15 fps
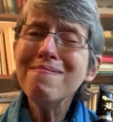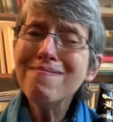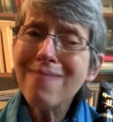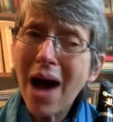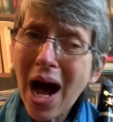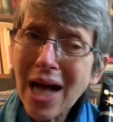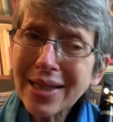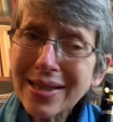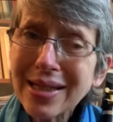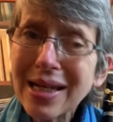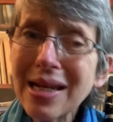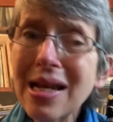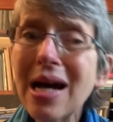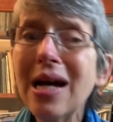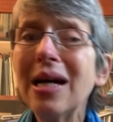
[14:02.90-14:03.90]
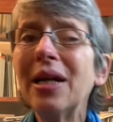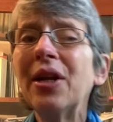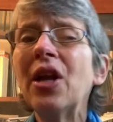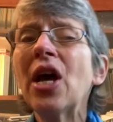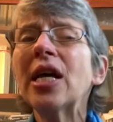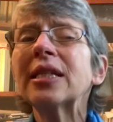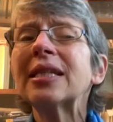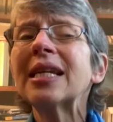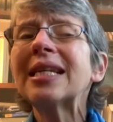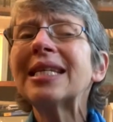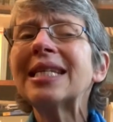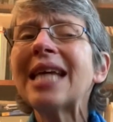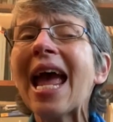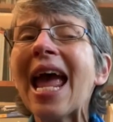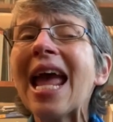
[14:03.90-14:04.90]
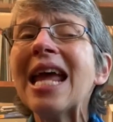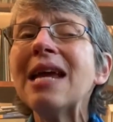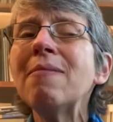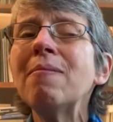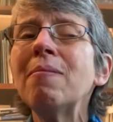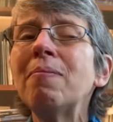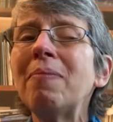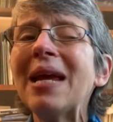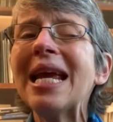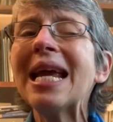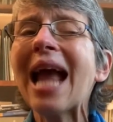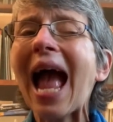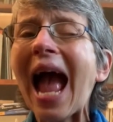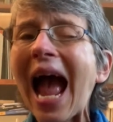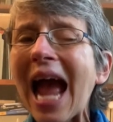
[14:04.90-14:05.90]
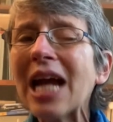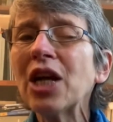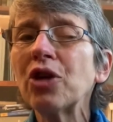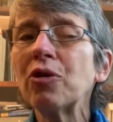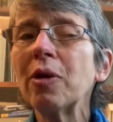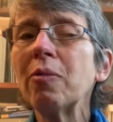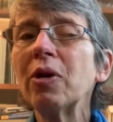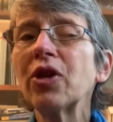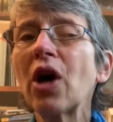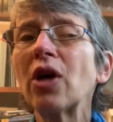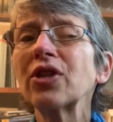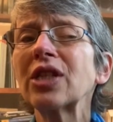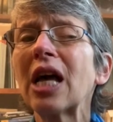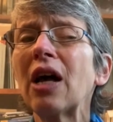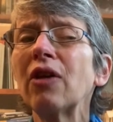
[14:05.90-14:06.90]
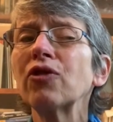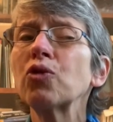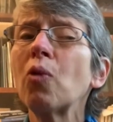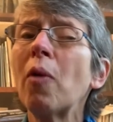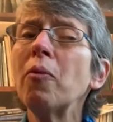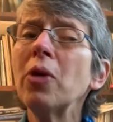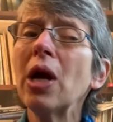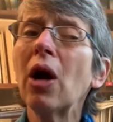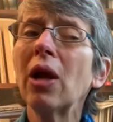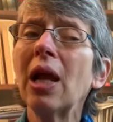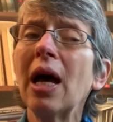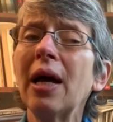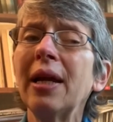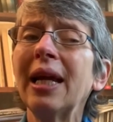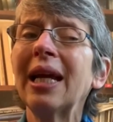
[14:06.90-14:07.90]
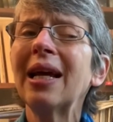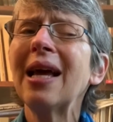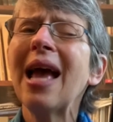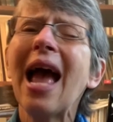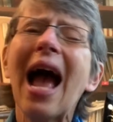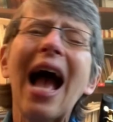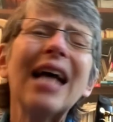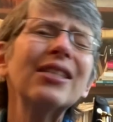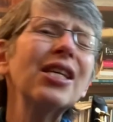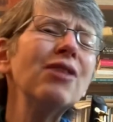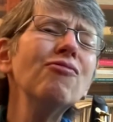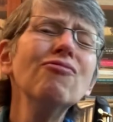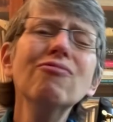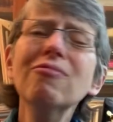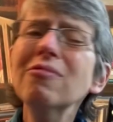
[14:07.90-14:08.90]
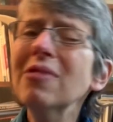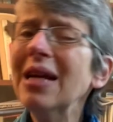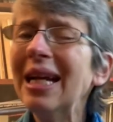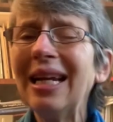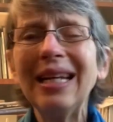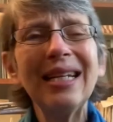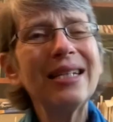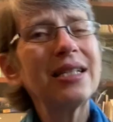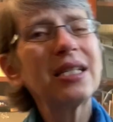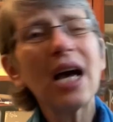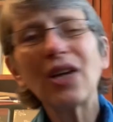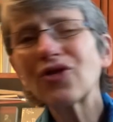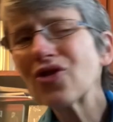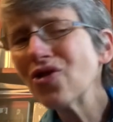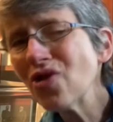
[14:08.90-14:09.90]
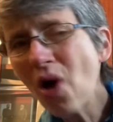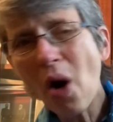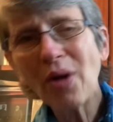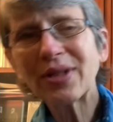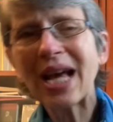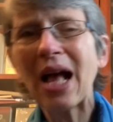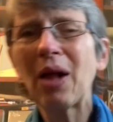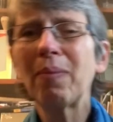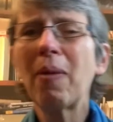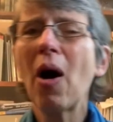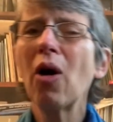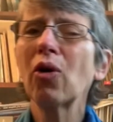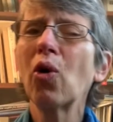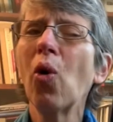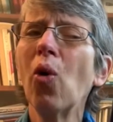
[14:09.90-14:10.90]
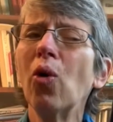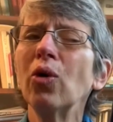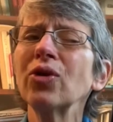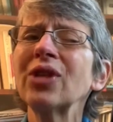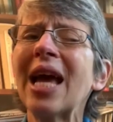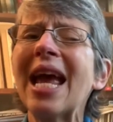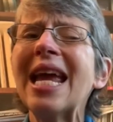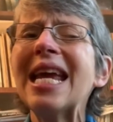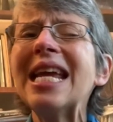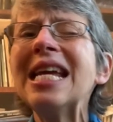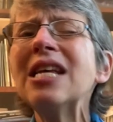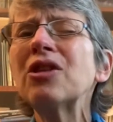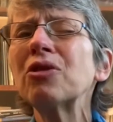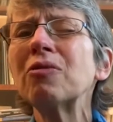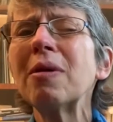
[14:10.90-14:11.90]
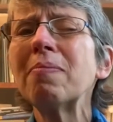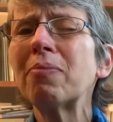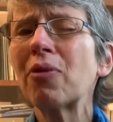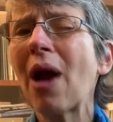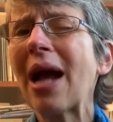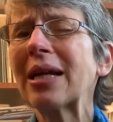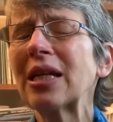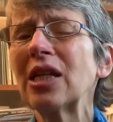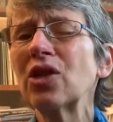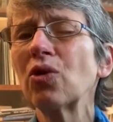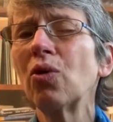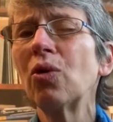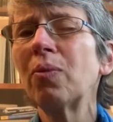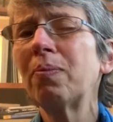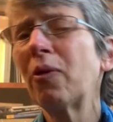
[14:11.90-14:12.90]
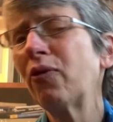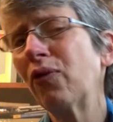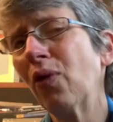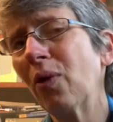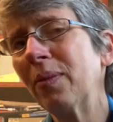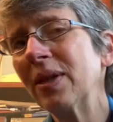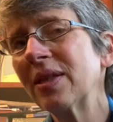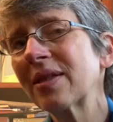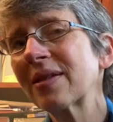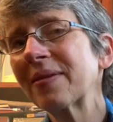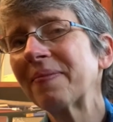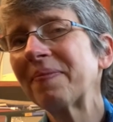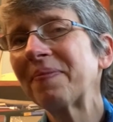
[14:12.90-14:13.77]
must learn to tame being angry with ourselves when we are learning, as it really does not help our cause, either in practice or performance.